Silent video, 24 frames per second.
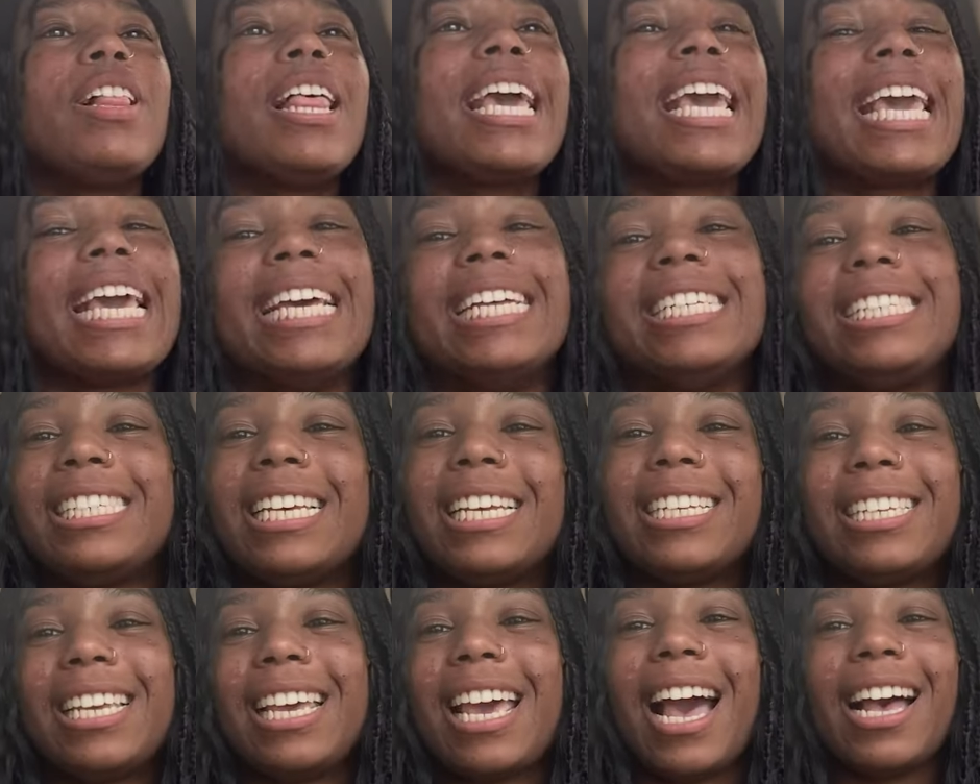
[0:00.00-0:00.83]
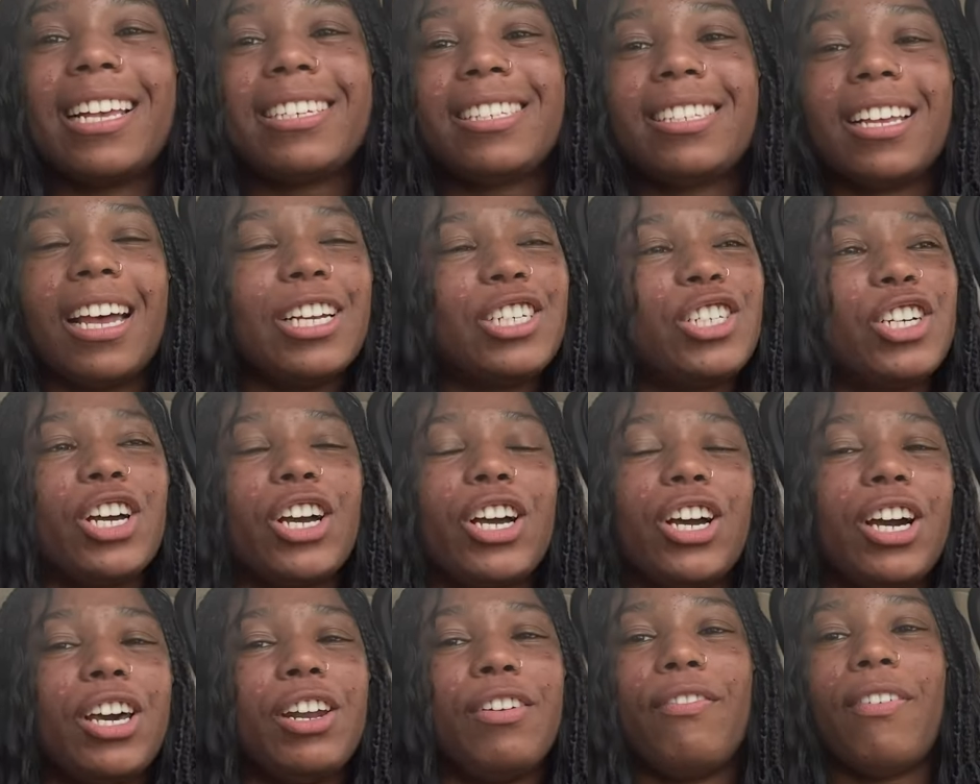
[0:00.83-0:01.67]
NCT has such a
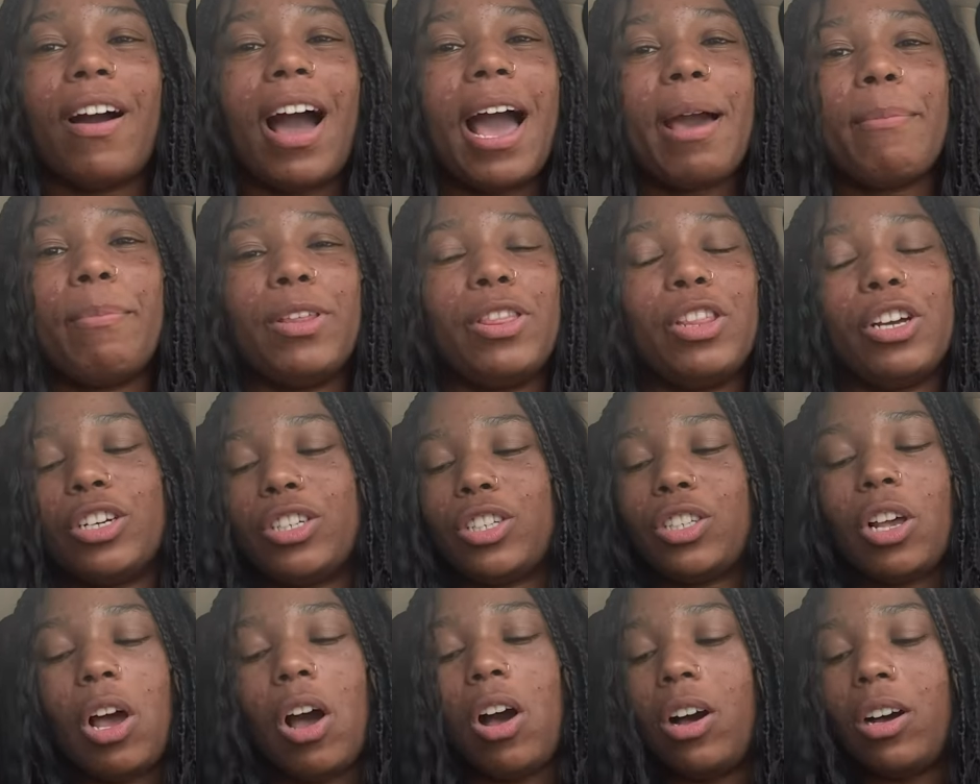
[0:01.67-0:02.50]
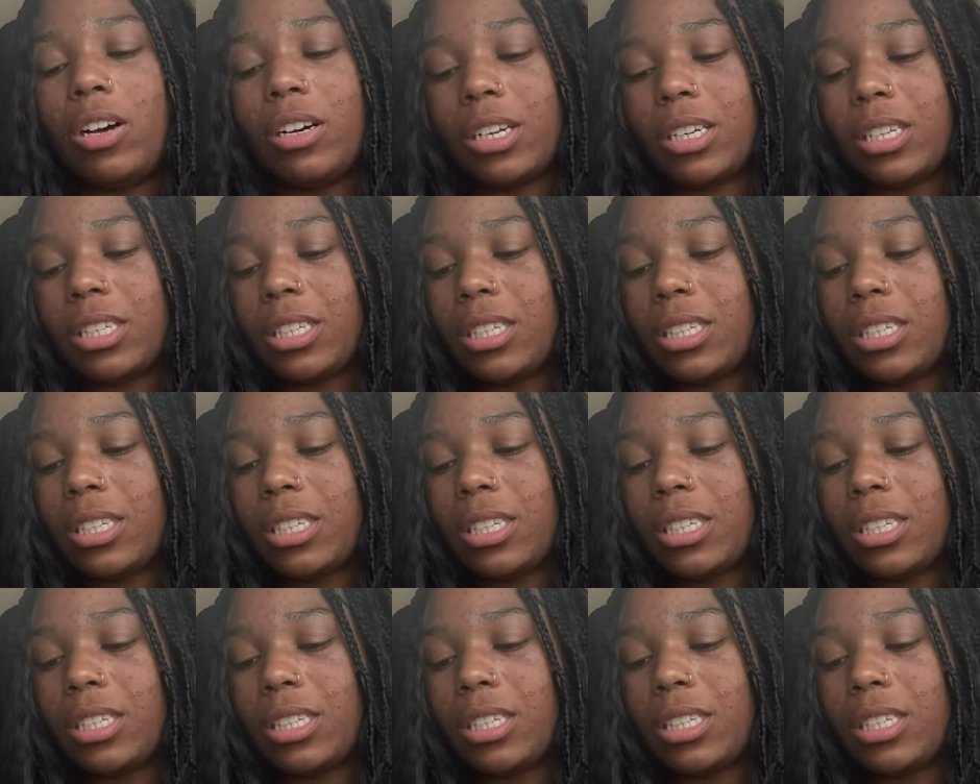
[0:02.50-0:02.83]
good vibe in their songs.